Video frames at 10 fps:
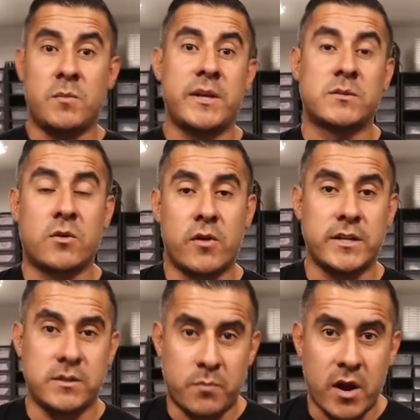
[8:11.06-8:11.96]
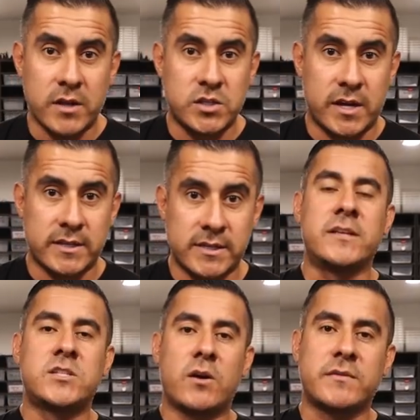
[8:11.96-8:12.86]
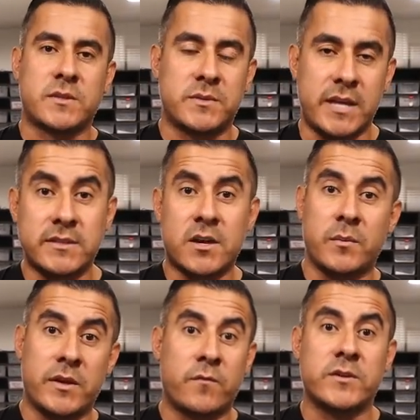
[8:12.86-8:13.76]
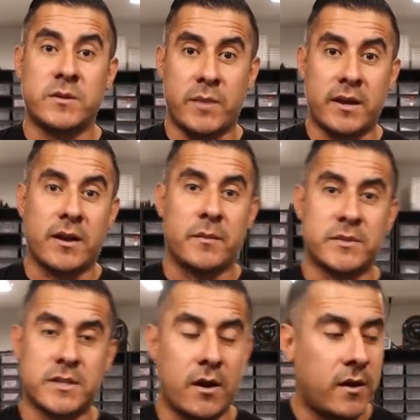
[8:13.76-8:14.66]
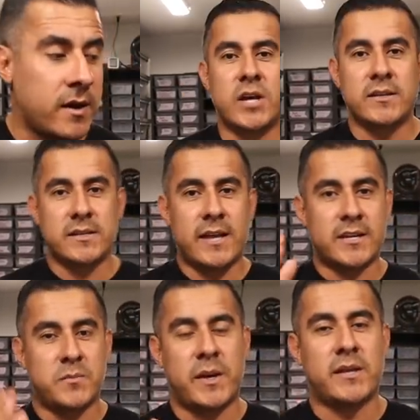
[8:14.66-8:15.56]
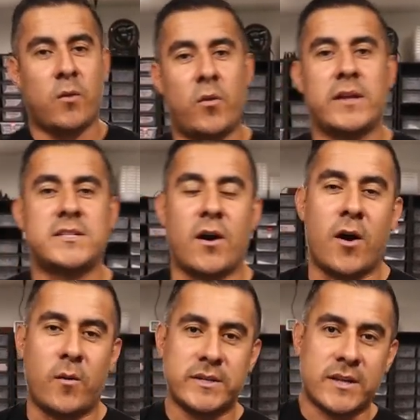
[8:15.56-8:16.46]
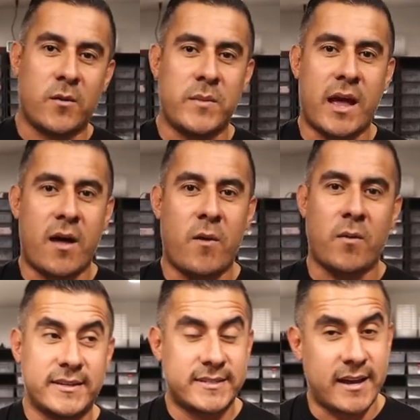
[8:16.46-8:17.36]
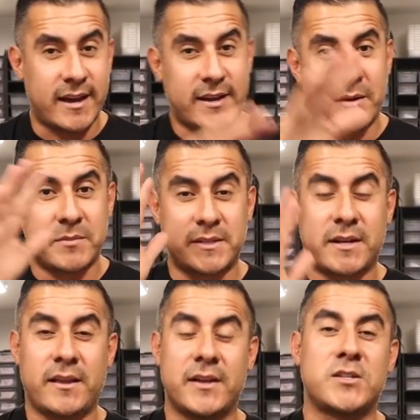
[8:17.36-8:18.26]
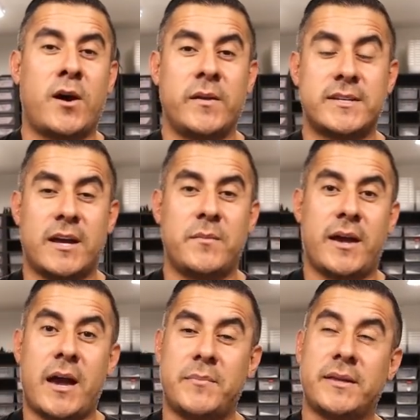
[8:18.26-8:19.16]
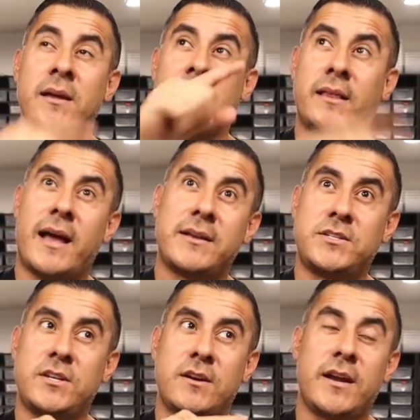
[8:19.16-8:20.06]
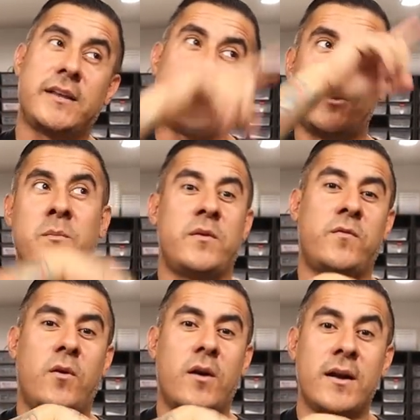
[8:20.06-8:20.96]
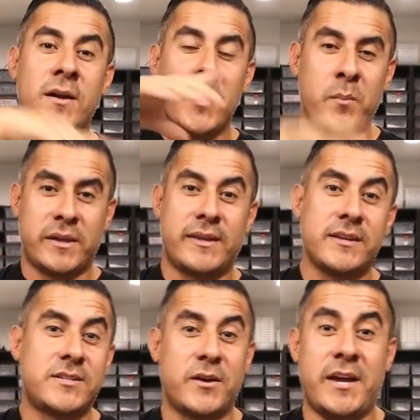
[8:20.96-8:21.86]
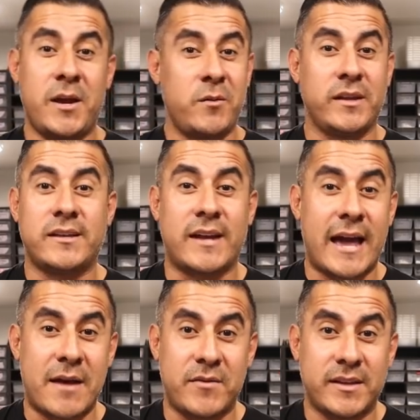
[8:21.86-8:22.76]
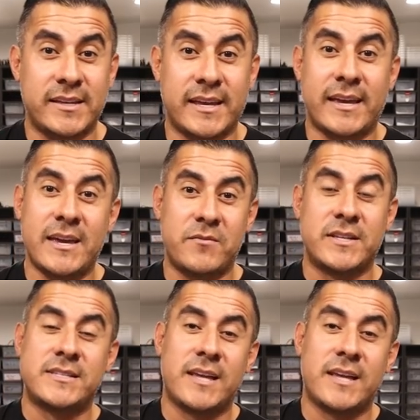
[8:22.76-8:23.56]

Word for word: to make some crazy projects and still have some snakes coming in for some income. So Justin has been the one to always help me out. This guy comes in clutch all the time. It happened last year and the year before, but this year he really didn't have anything. He even